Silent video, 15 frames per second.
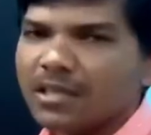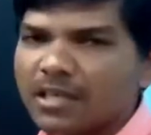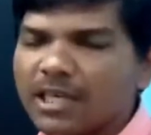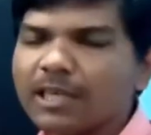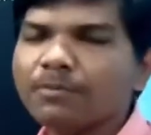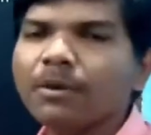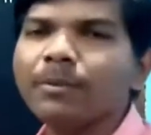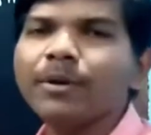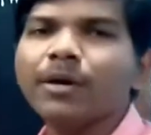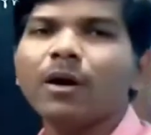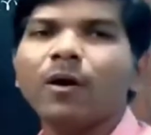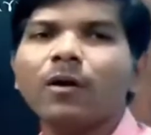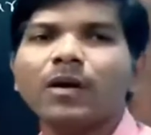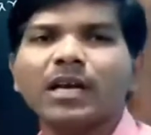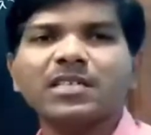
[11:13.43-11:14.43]
It may be
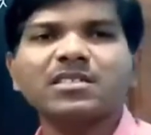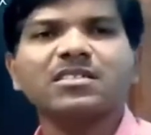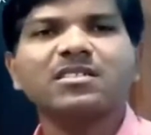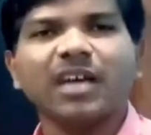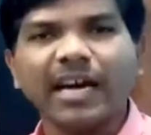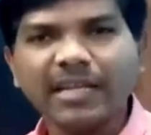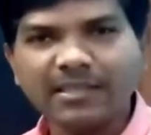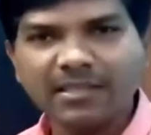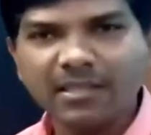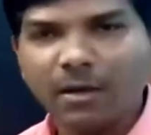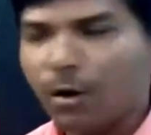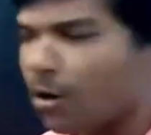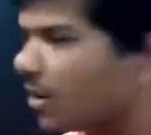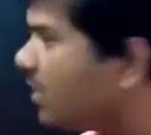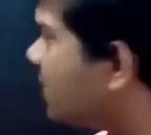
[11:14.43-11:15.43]
called as tithes
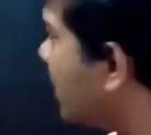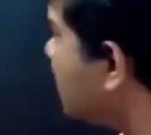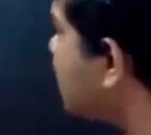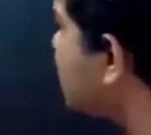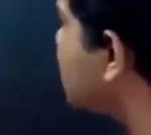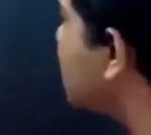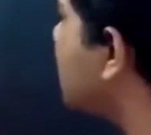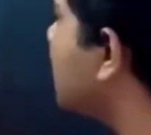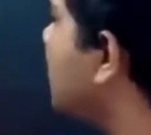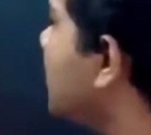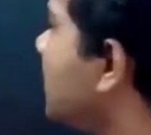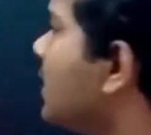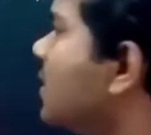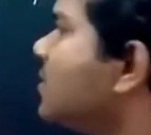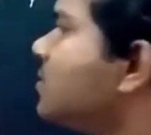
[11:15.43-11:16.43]
or tithes.
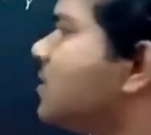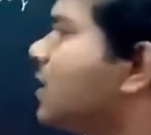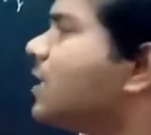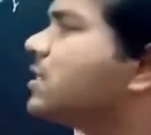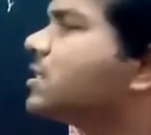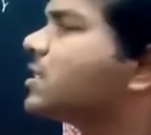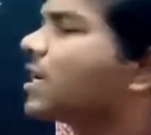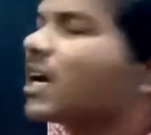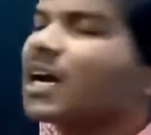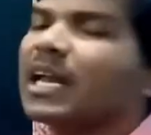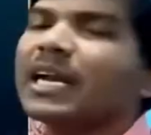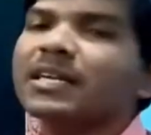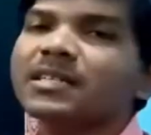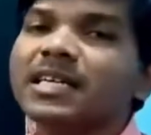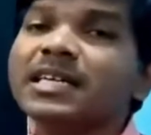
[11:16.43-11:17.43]
Church
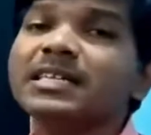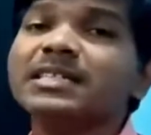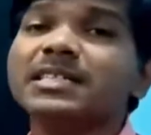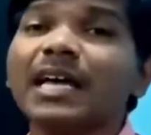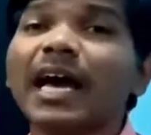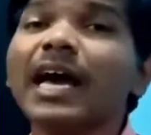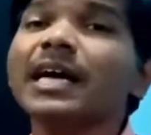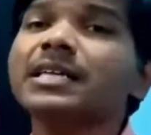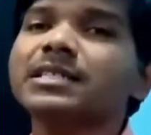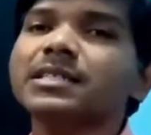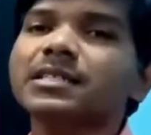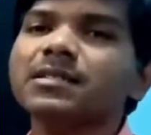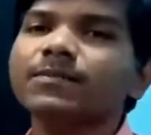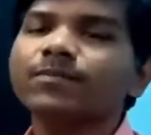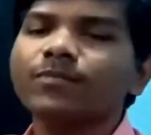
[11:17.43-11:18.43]
collecting tax
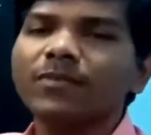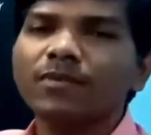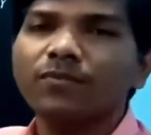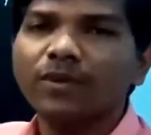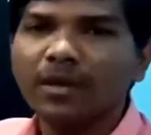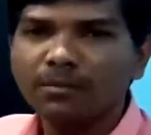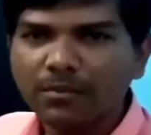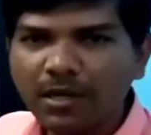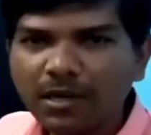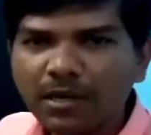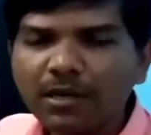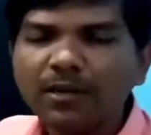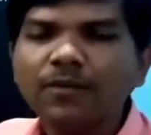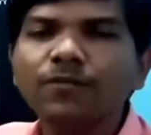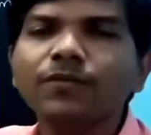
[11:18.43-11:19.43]
from
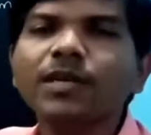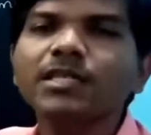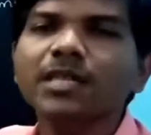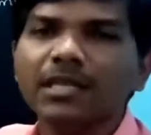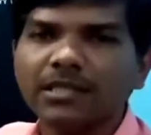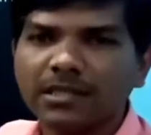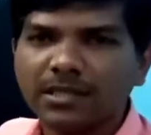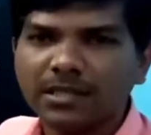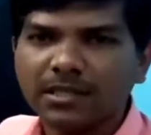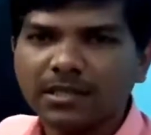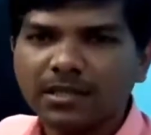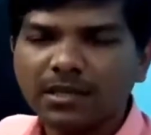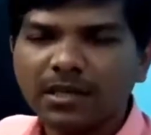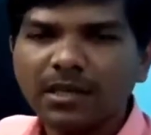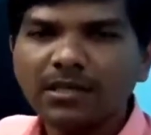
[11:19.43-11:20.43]
the peasants.
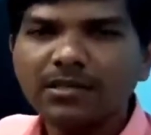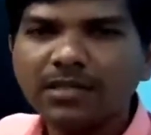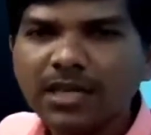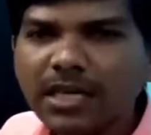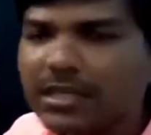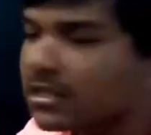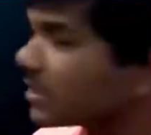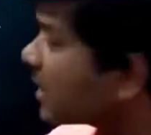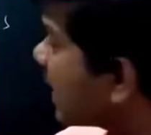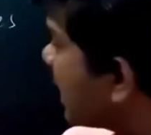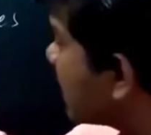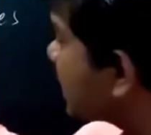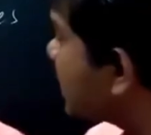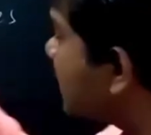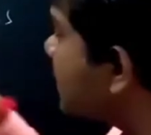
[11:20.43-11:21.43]
Church
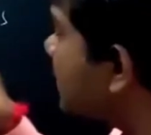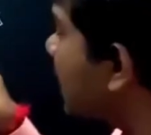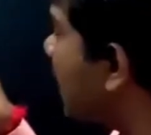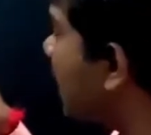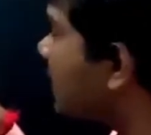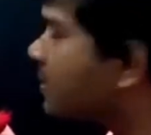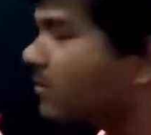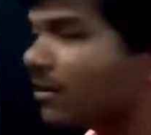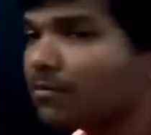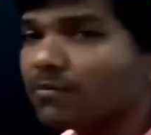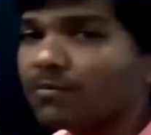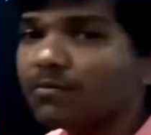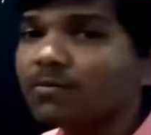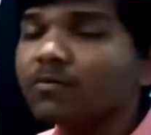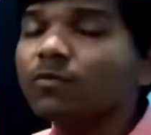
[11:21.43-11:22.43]
collecting tax
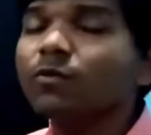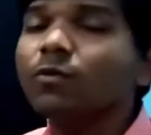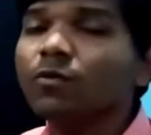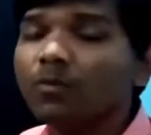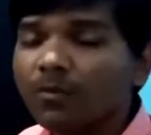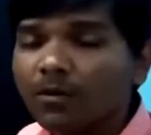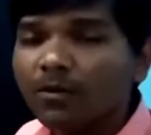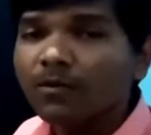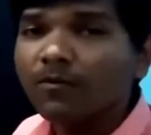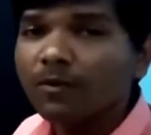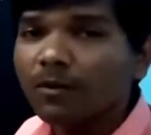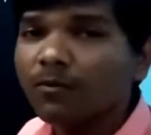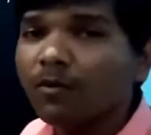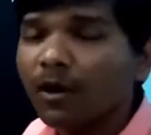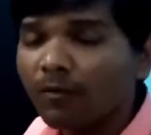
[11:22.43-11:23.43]

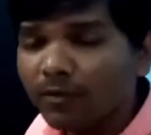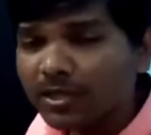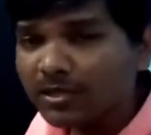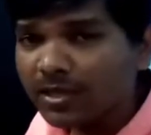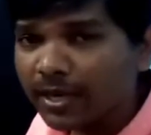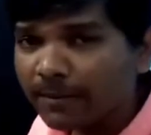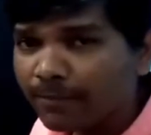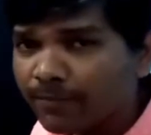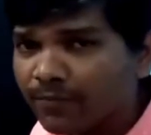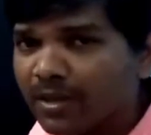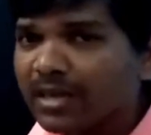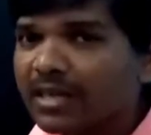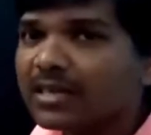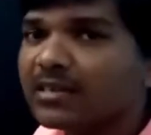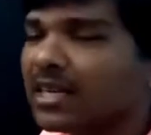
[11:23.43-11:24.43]
from which name?
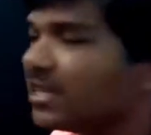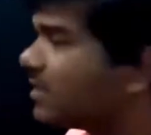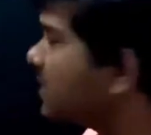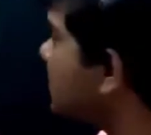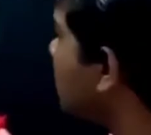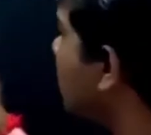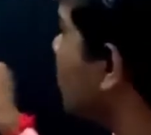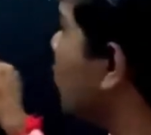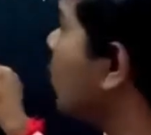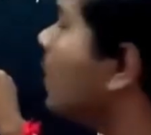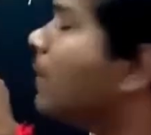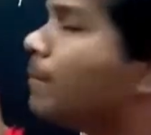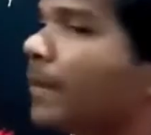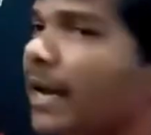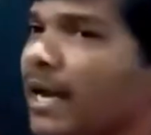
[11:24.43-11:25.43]
Tithes. Who
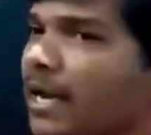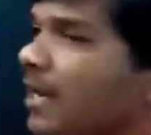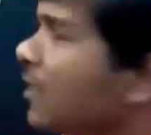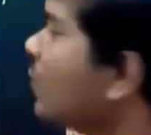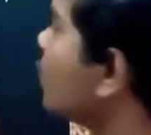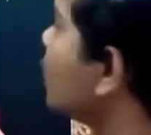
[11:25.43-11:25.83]
will pay?